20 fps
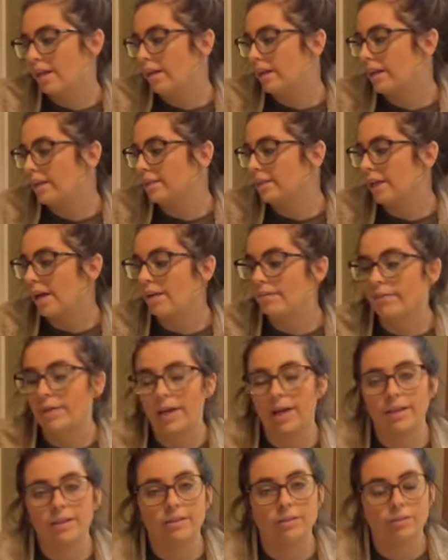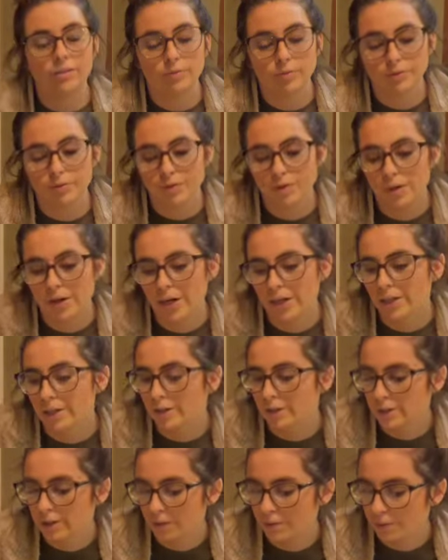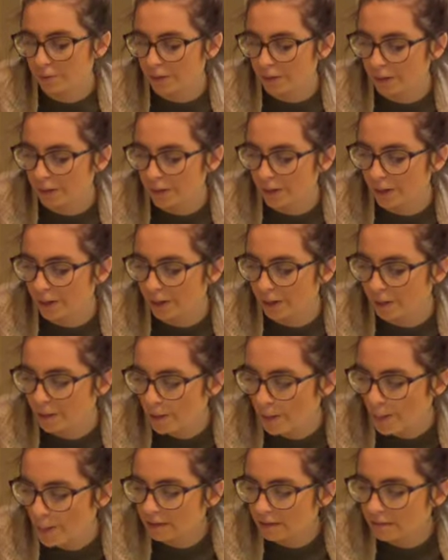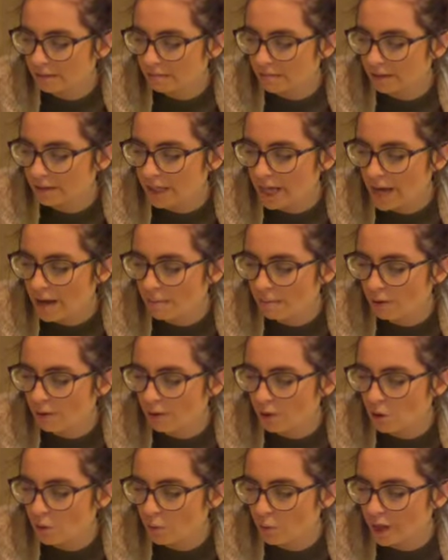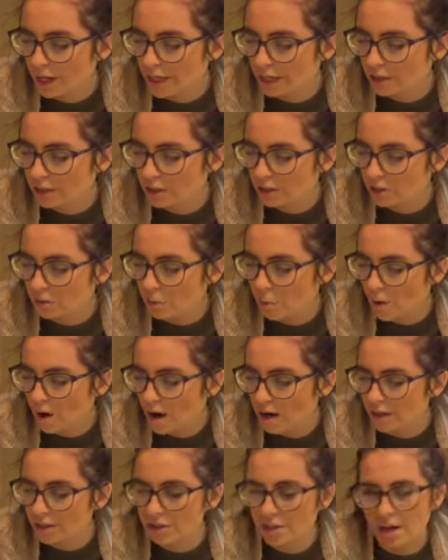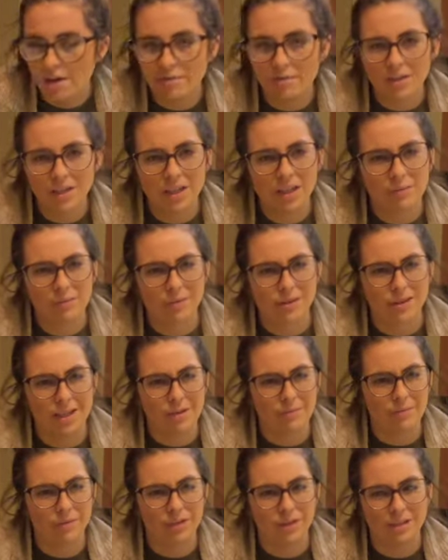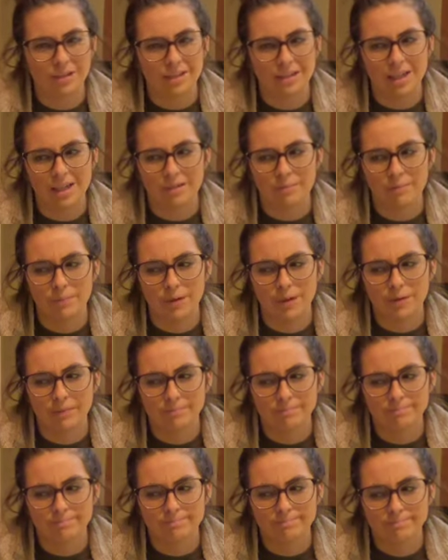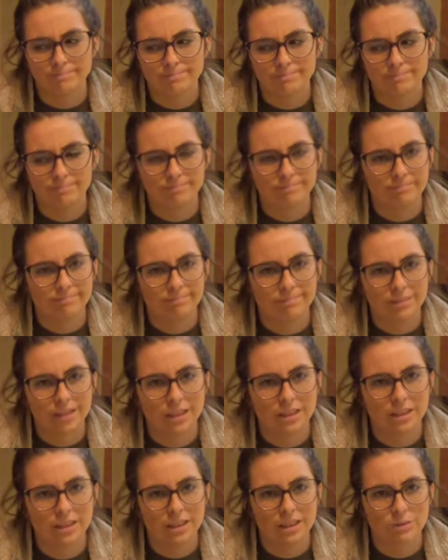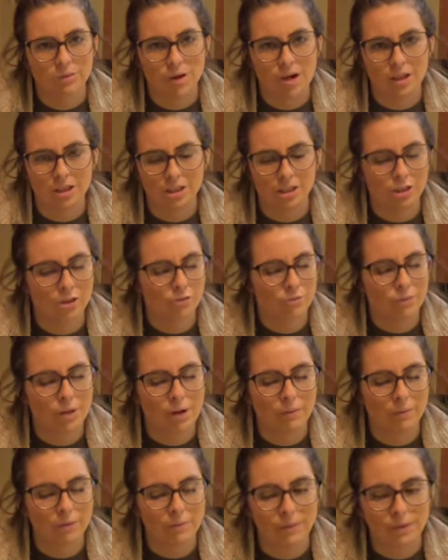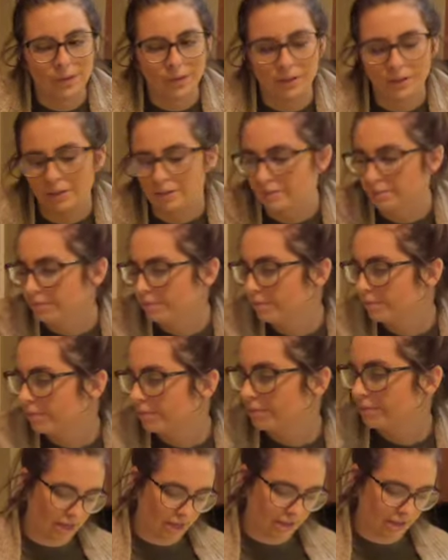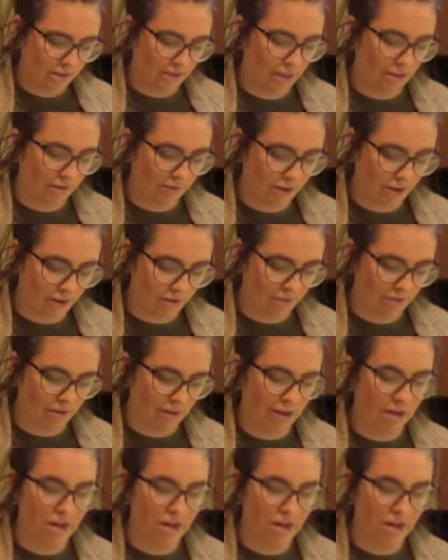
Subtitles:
because I've had those before and those are really good. Table queen squash, I forget what that one looks like, but it's a squash, so probably good. Yes, here we go.